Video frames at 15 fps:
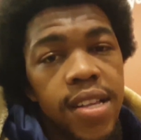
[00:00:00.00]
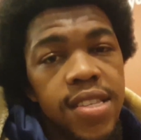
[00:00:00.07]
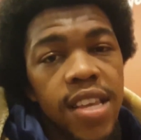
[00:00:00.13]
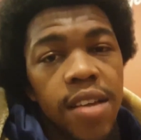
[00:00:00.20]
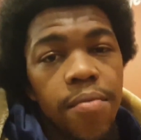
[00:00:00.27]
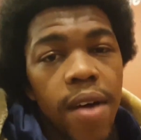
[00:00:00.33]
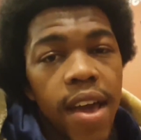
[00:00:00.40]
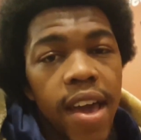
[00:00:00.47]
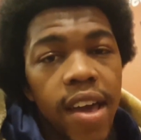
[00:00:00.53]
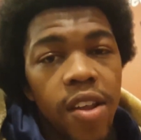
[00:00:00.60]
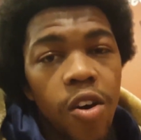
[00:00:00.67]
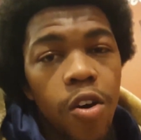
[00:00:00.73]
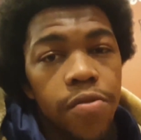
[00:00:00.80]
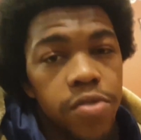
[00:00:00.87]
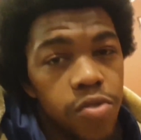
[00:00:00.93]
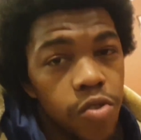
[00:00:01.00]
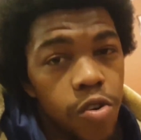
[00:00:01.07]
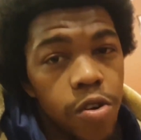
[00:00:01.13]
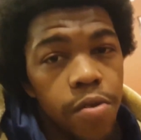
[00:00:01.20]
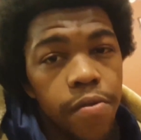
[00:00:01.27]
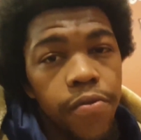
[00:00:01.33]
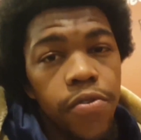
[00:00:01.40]
I take my hat off to
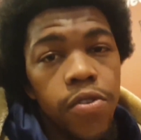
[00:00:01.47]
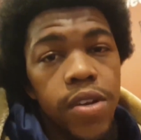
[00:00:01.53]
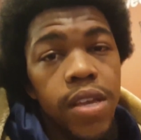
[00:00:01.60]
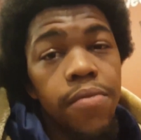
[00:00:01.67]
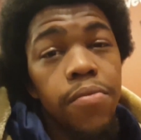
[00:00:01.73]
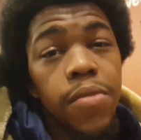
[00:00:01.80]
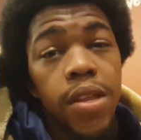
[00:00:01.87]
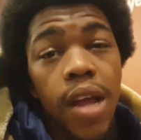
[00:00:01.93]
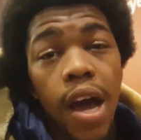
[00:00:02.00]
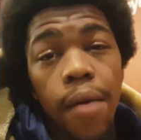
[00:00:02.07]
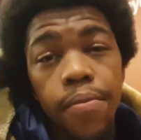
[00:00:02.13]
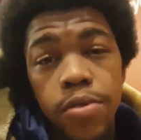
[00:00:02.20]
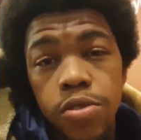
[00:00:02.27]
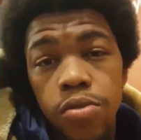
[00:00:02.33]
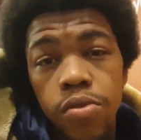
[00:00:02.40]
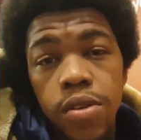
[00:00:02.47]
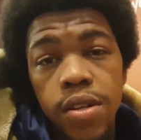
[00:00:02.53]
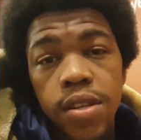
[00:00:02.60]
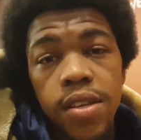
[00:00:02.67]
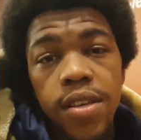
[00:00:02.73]
him for giving me the opportunity.